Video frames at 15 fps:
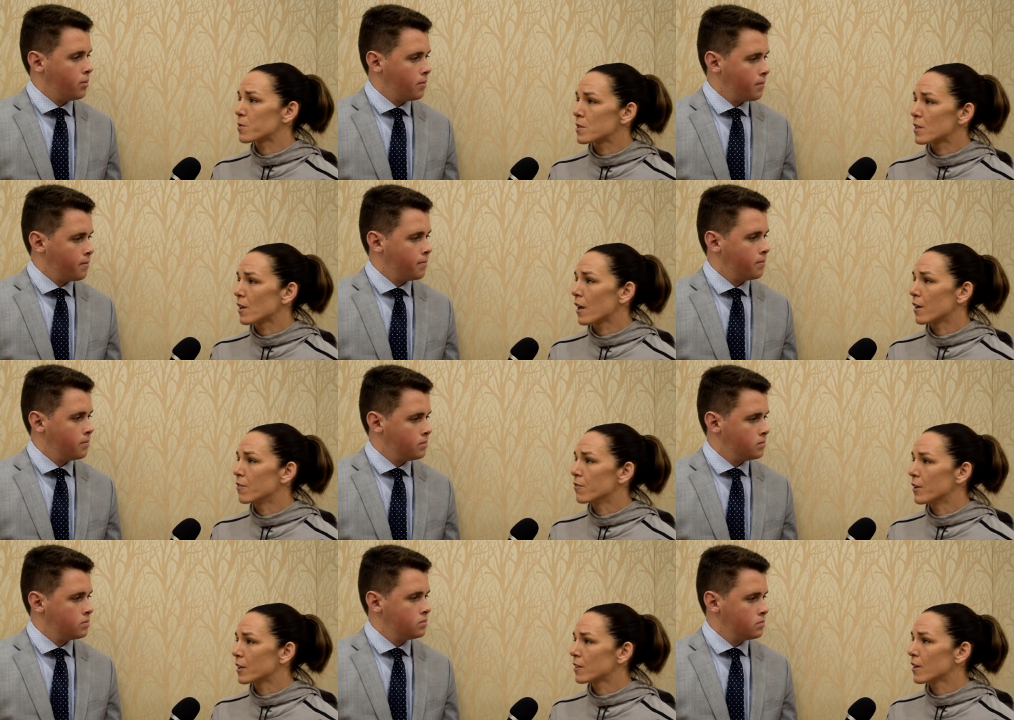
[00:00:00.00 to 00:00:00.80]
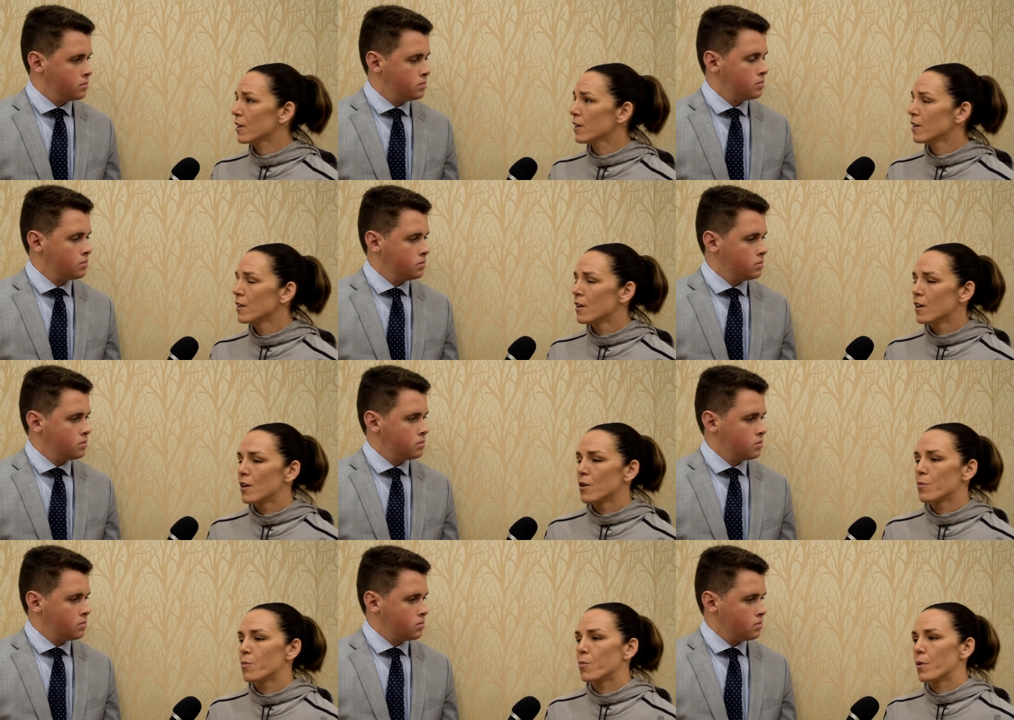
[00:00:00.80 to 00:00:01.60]
Speaker 1: still at Invicta,
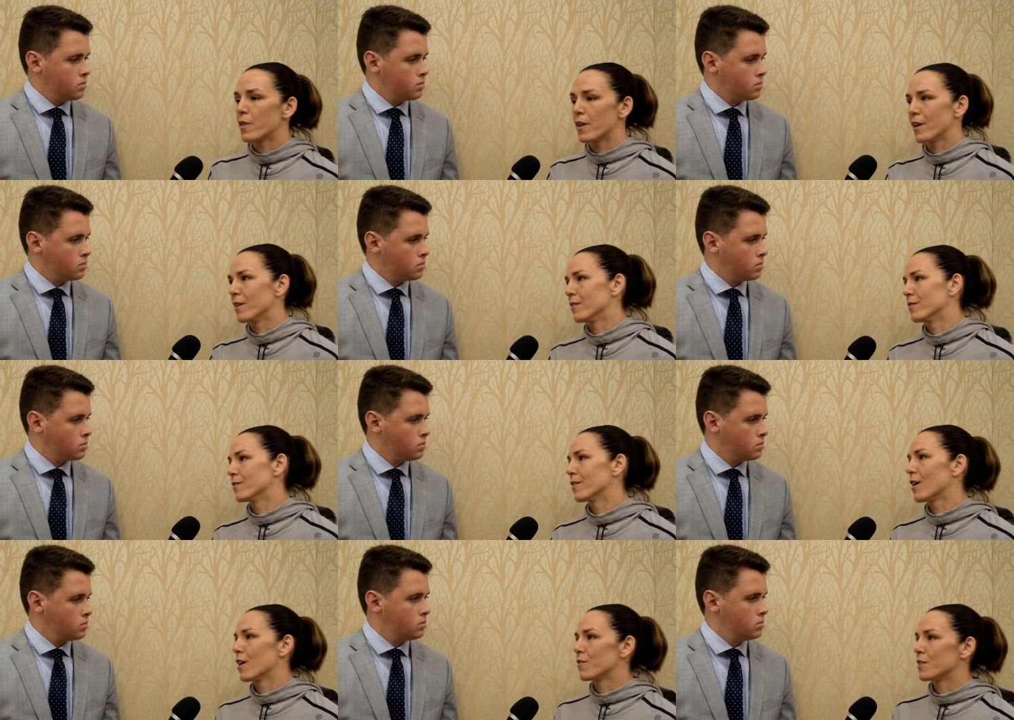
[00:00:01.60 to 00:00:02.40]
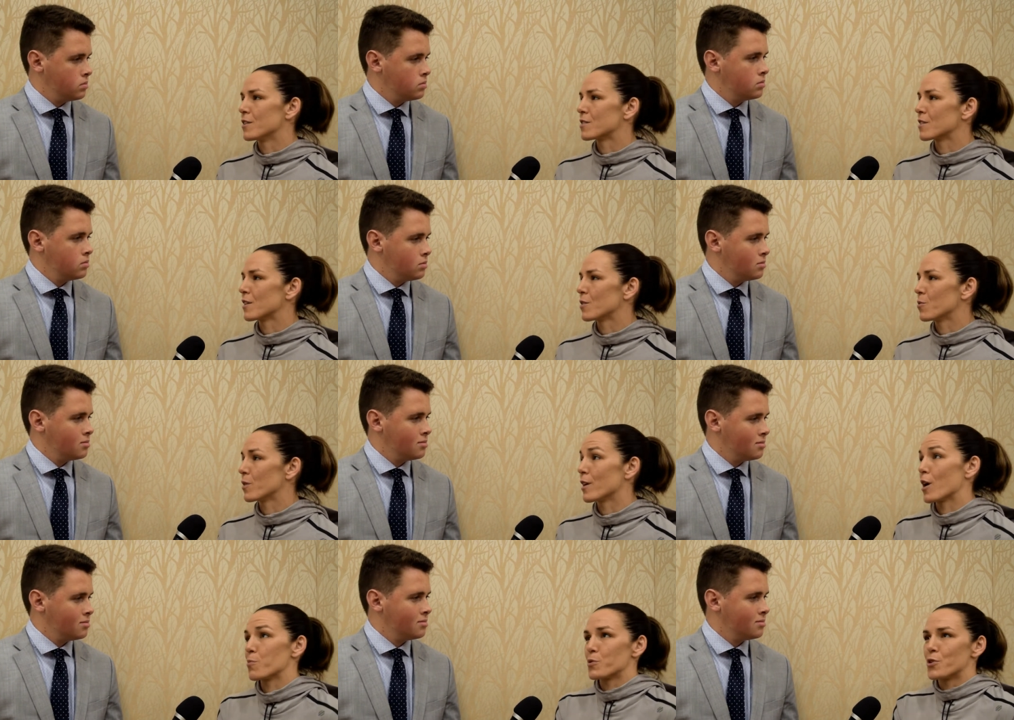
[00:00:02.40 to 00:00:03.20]
but then obviously with
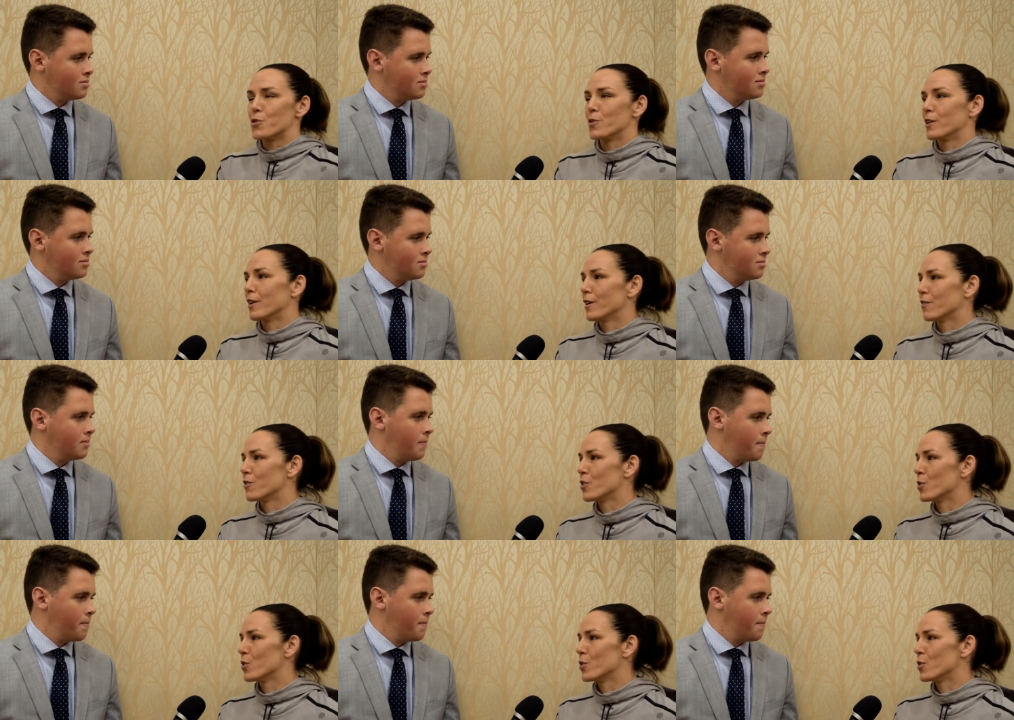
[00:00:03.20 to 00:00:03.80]
the opportunity of the